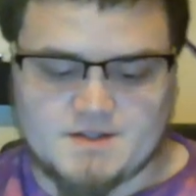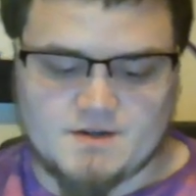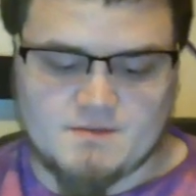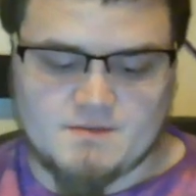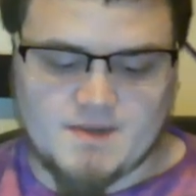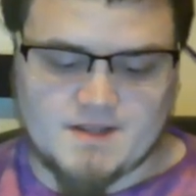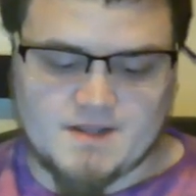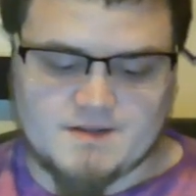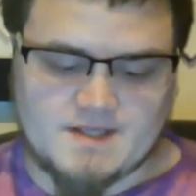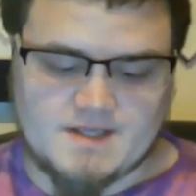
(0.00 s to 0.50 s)
you're
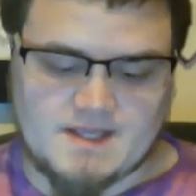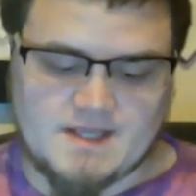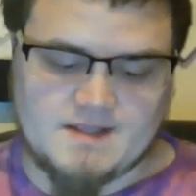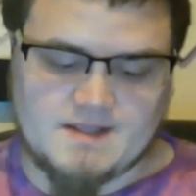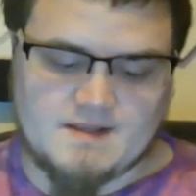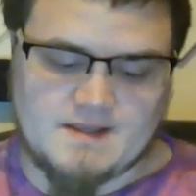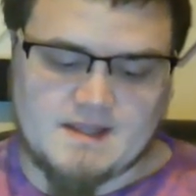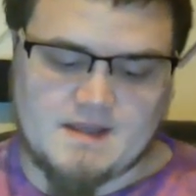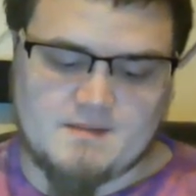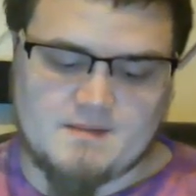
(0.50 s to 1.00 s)
about to
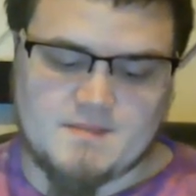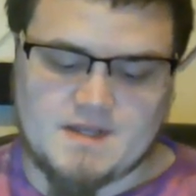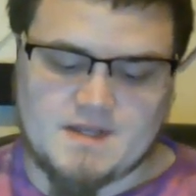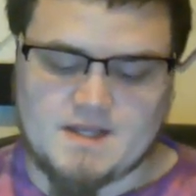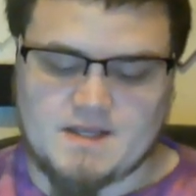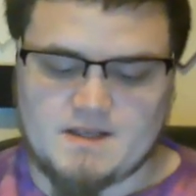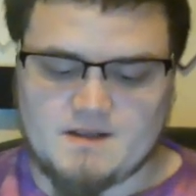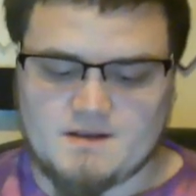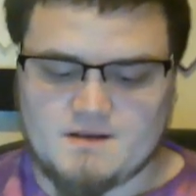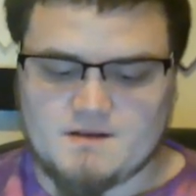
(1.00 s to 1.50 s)
get that
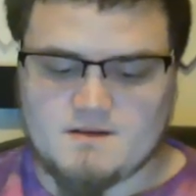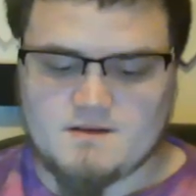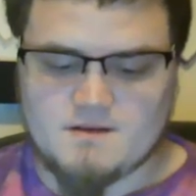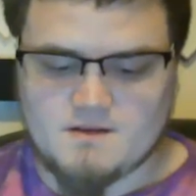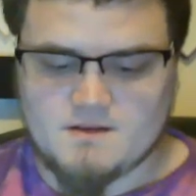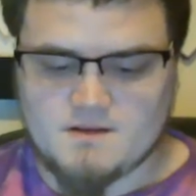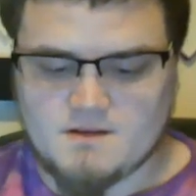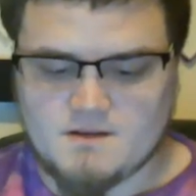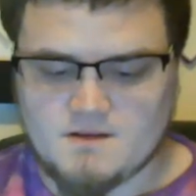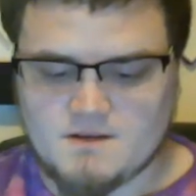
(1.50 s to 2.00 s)
many
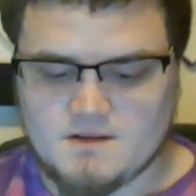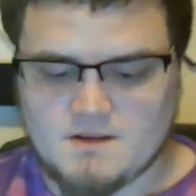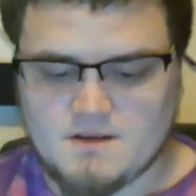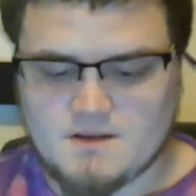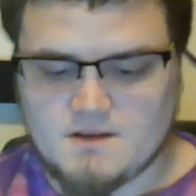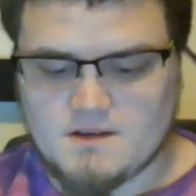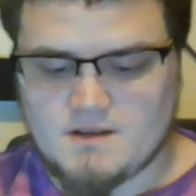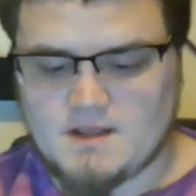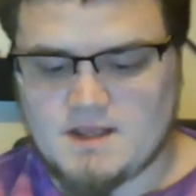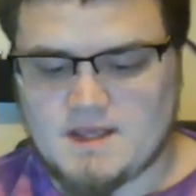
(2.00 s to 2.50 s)

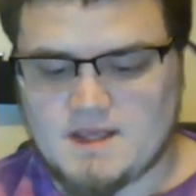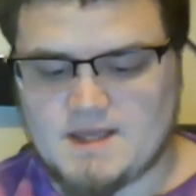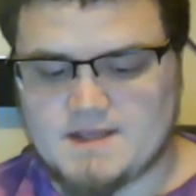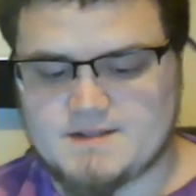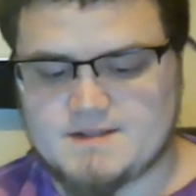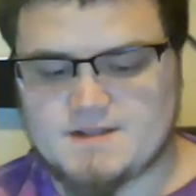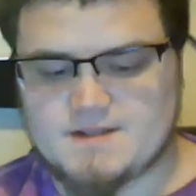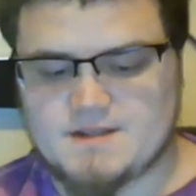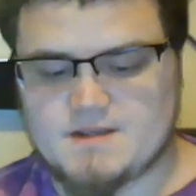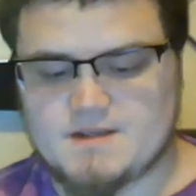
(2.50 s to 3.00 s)

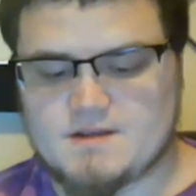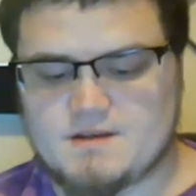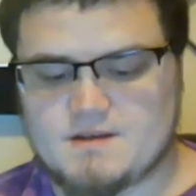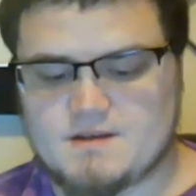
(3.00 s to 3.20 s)
as